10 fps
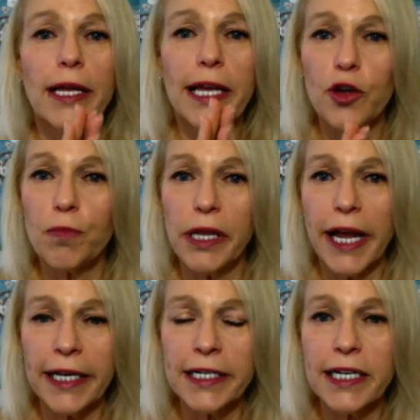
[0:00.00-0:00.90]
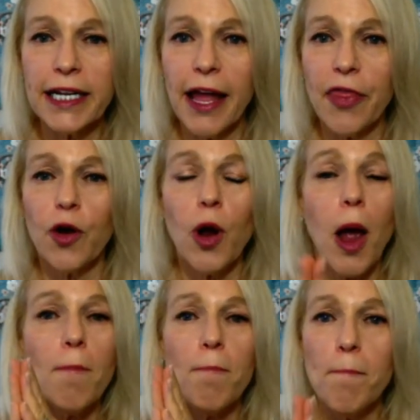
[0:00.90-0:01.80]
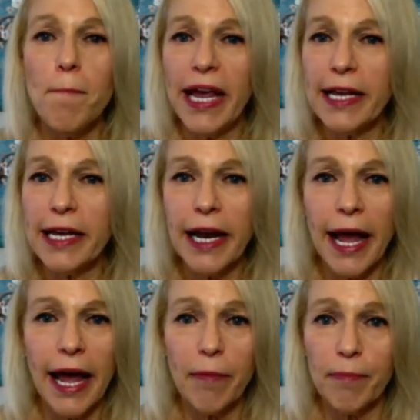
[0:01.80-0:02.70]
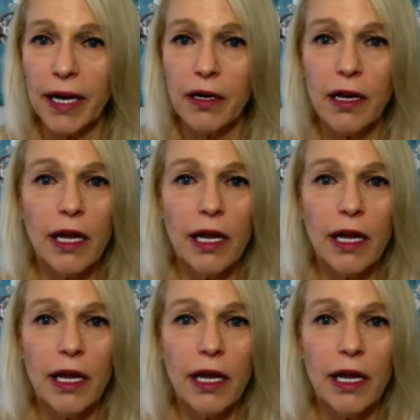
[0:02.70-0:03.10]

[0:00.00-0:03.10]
Get your plan together, make it happen